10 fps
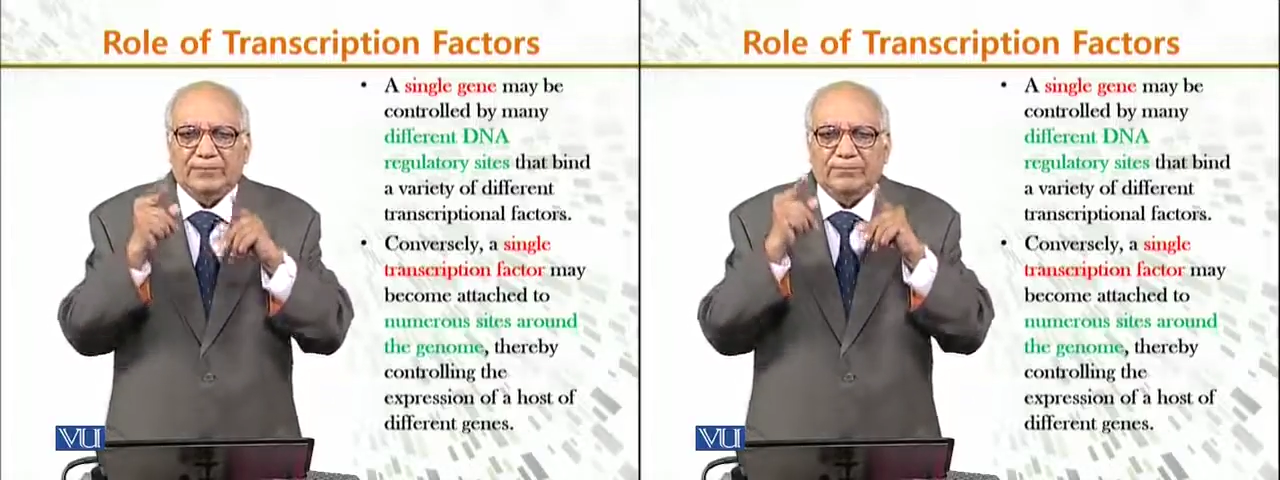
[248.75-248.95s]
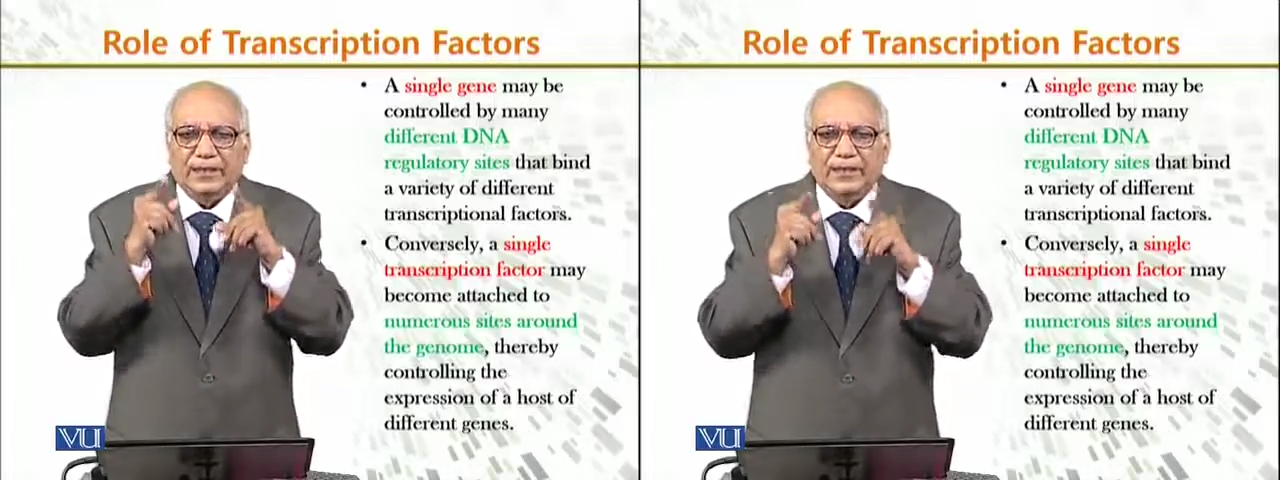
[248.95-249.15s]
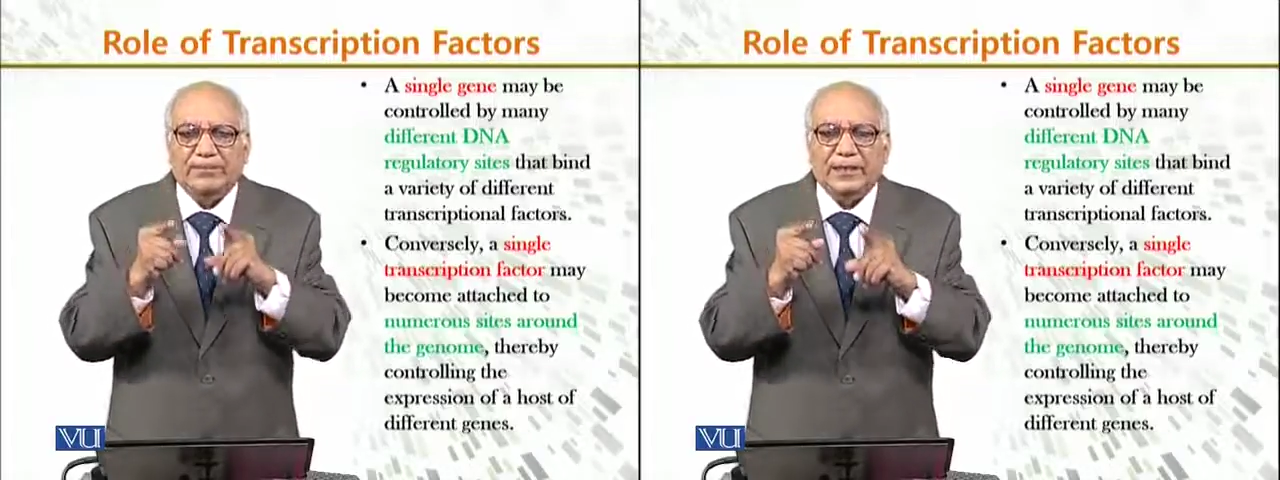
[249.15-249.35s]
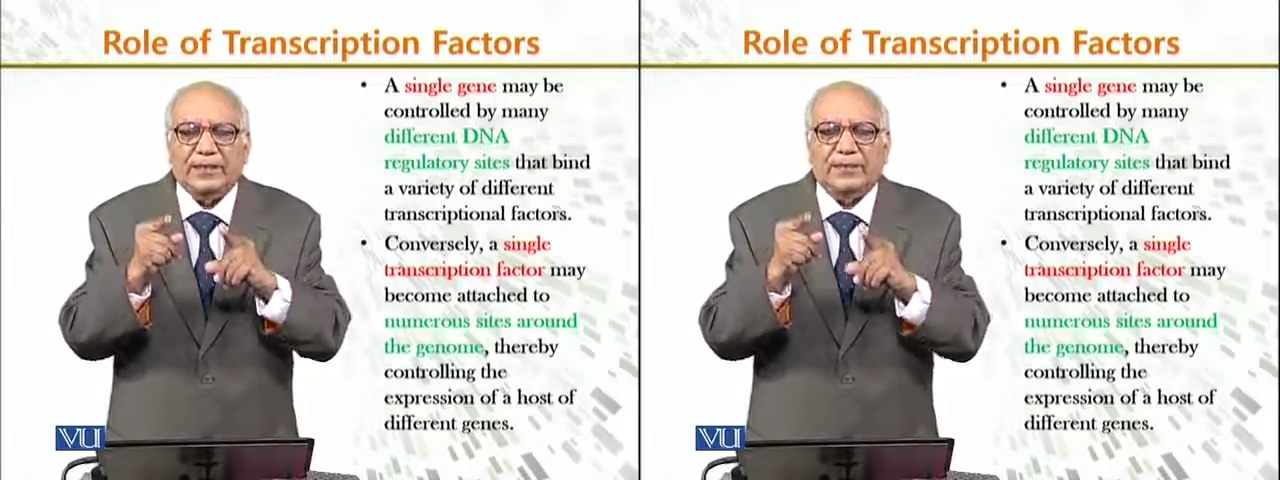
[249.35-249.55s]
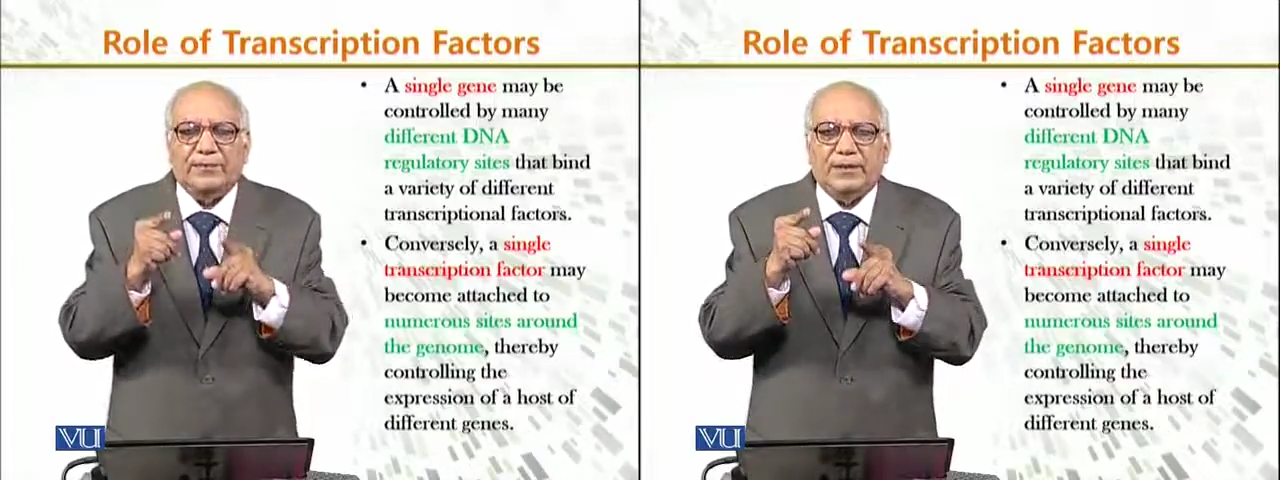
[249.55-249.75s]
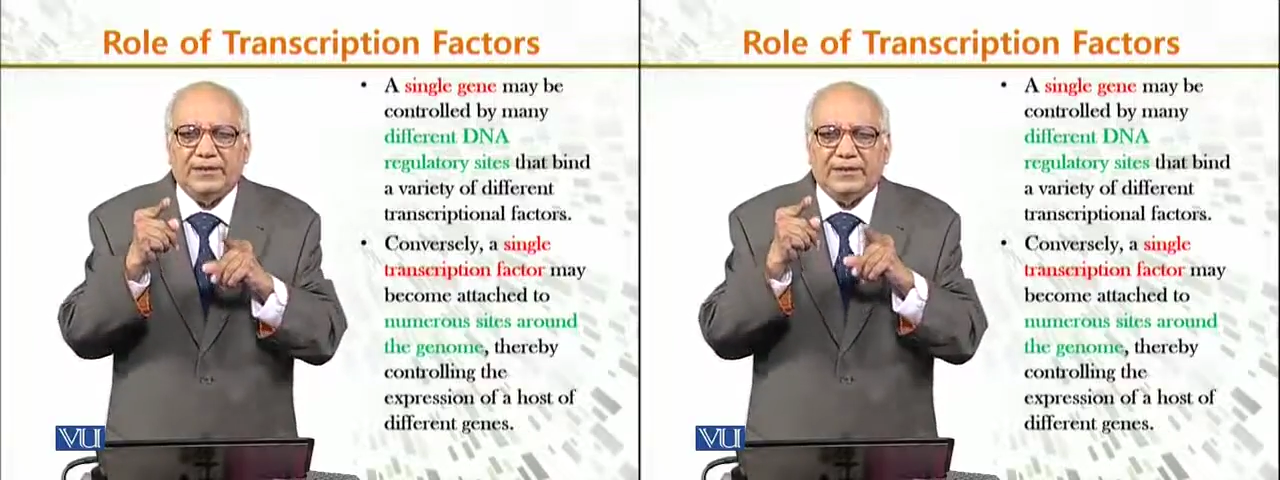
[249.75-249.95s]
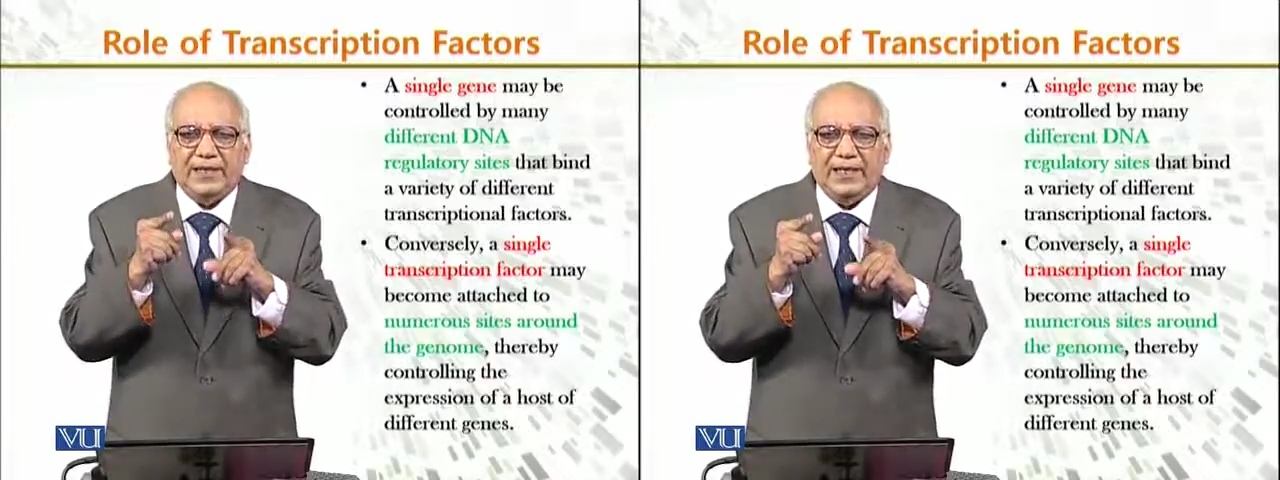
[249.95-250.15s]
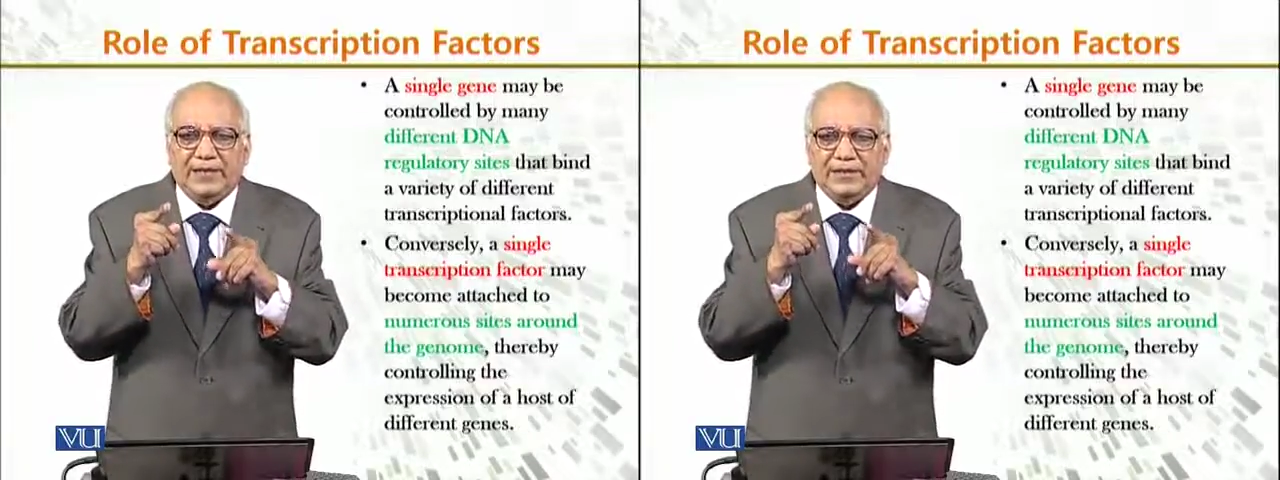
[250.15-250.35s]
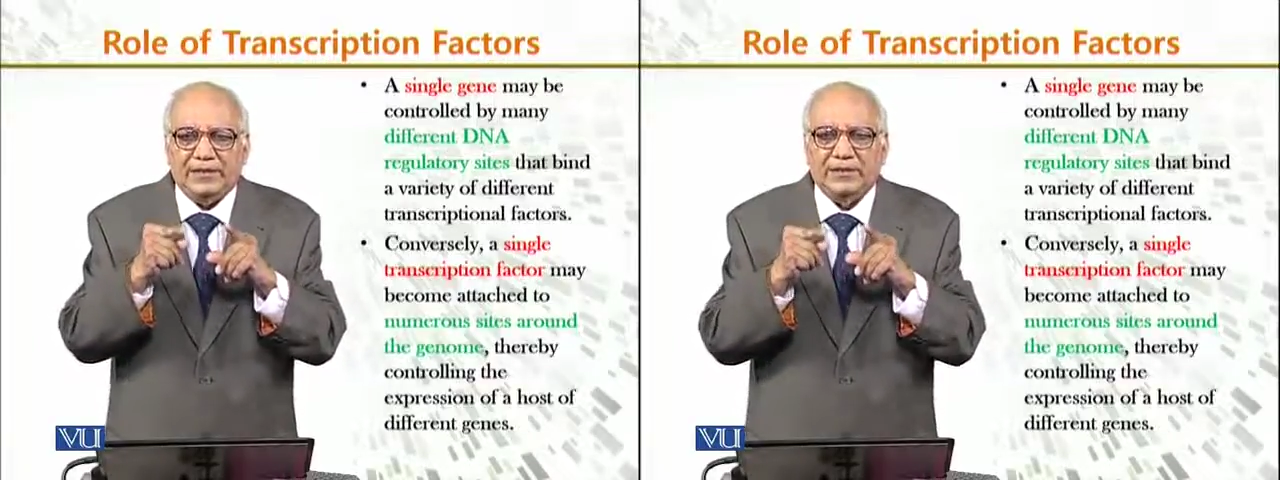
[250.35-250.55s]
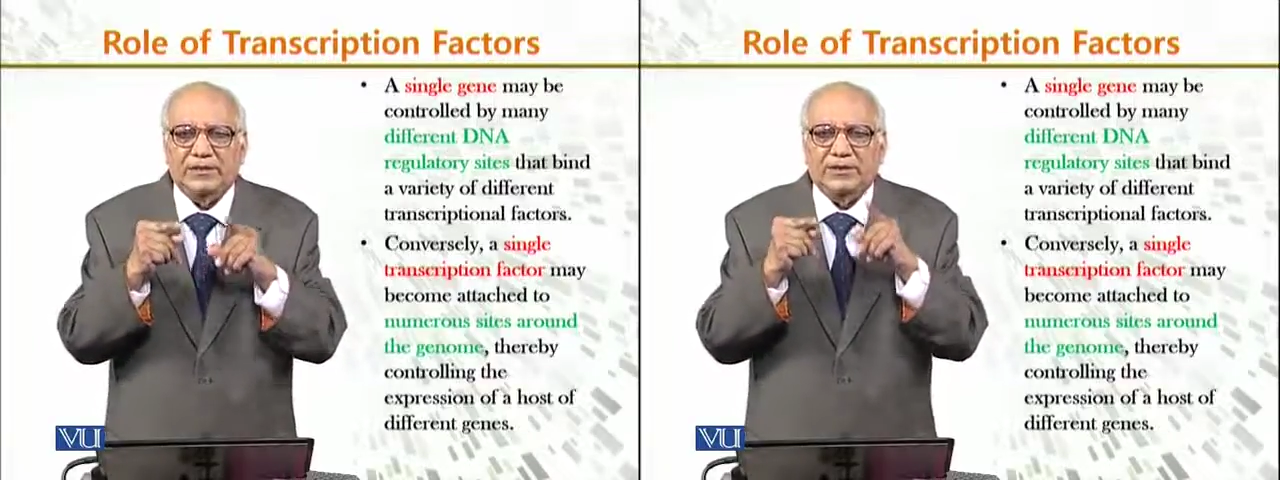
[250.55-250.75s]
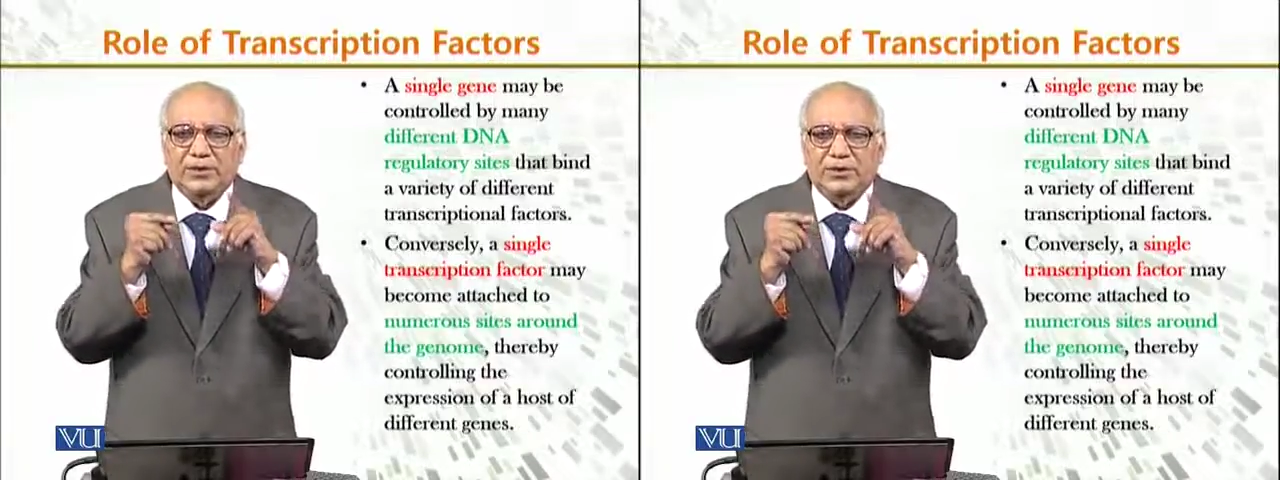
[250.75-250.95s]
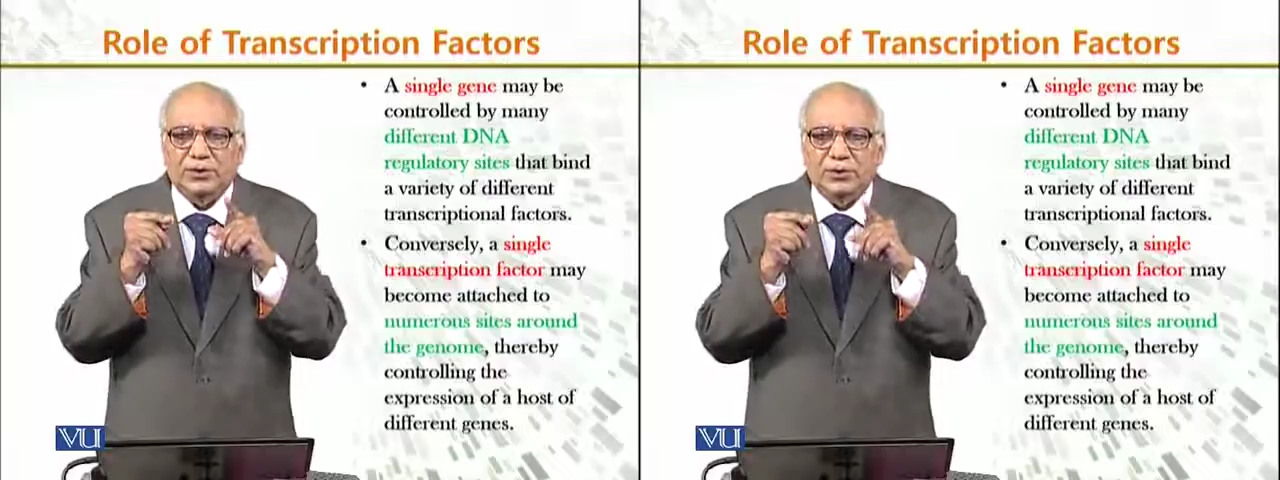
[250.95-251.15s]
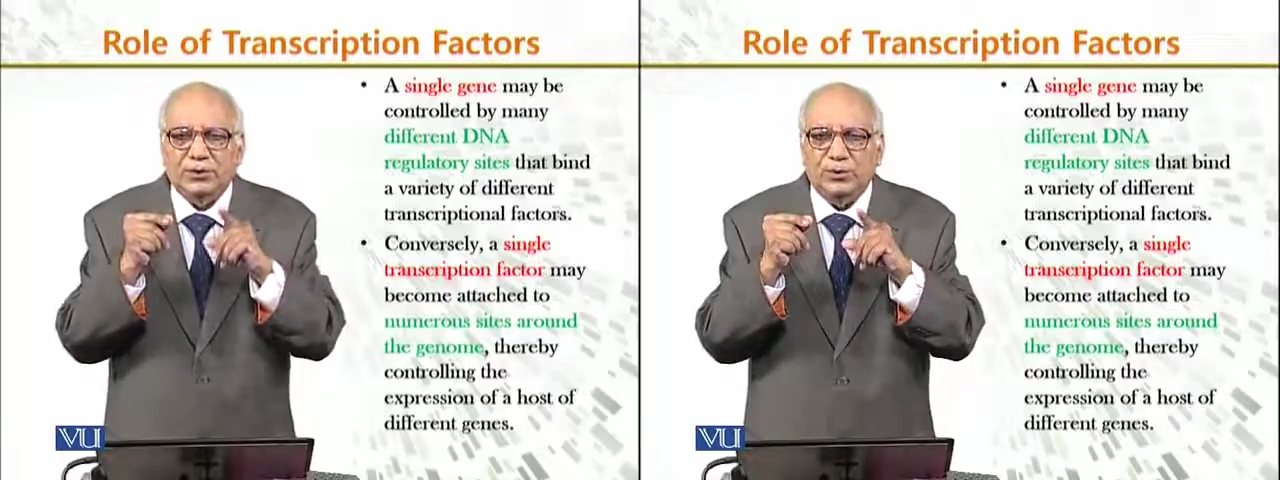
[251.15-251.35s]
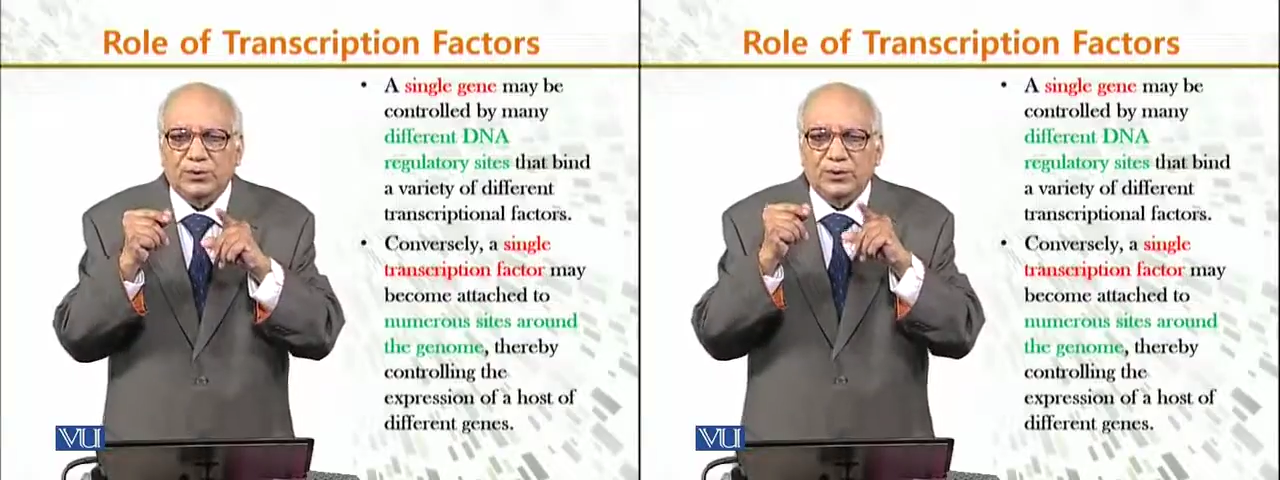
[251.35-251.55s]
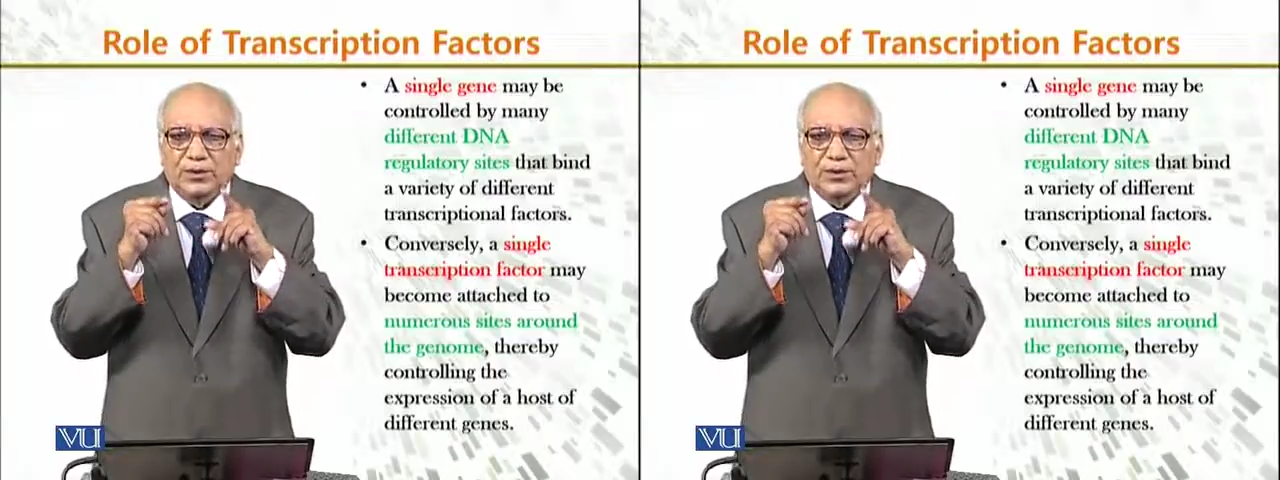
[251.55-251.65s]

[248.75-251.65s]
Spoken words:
may become attached to